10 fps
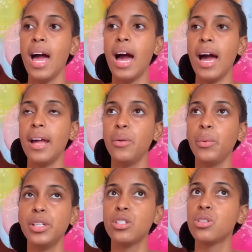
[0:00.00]
and
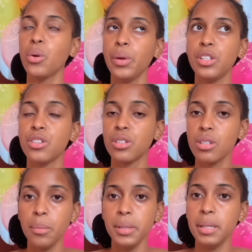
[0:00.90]
when zoe just
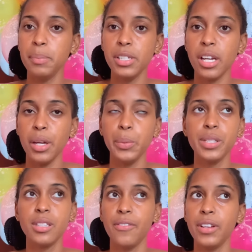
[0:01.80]
come in the picture it was
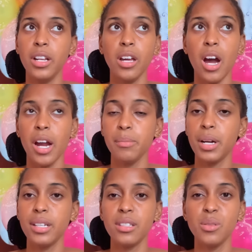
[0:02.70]
definitely hard
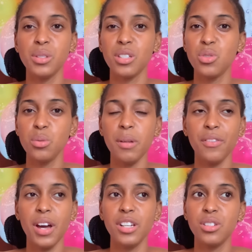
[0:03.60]
because you know so True me if
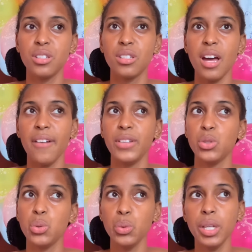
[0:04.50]
i adjust to having
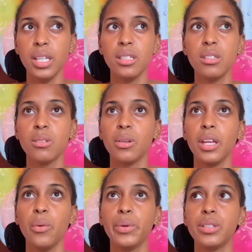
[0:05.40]
two kids so
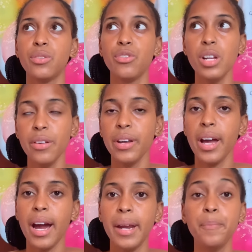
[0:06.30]
it was really really
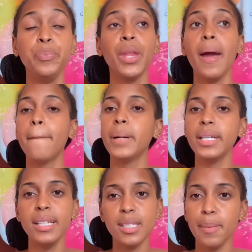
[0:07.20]
hard but
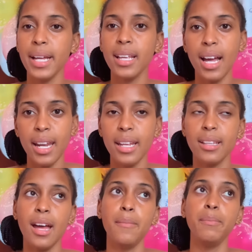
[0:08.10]
despite all of that
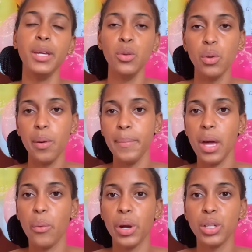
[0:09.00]
and me know me i
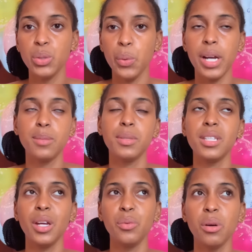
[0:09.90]
work towards me
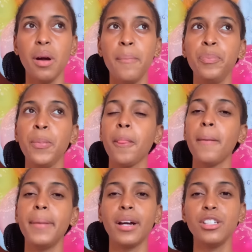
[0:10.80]
say you know
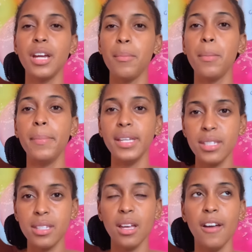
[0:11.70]
me i go try my
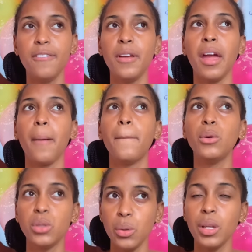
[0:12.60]
best to
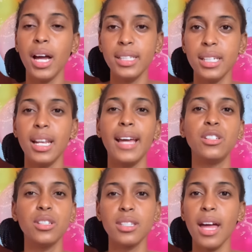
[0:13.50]
put out content like
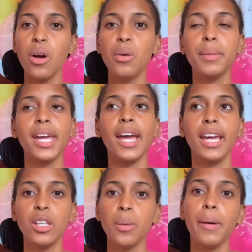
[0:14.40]
just like how me can
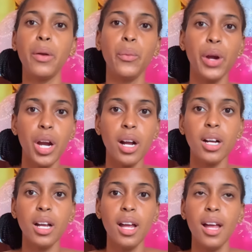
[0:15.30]
get up and work
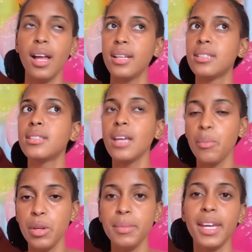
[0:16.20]
same
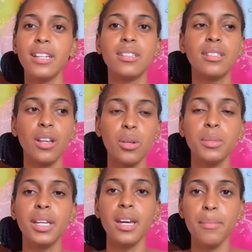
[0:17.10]
way me can just pick up
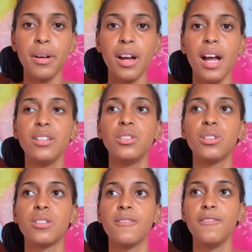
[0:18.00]
the camera and
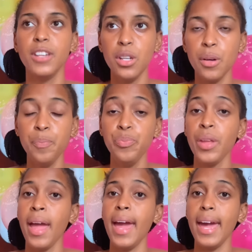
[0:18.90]
just video
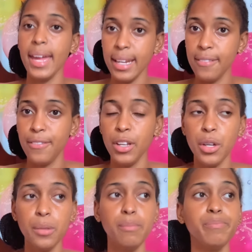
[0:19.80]
edit video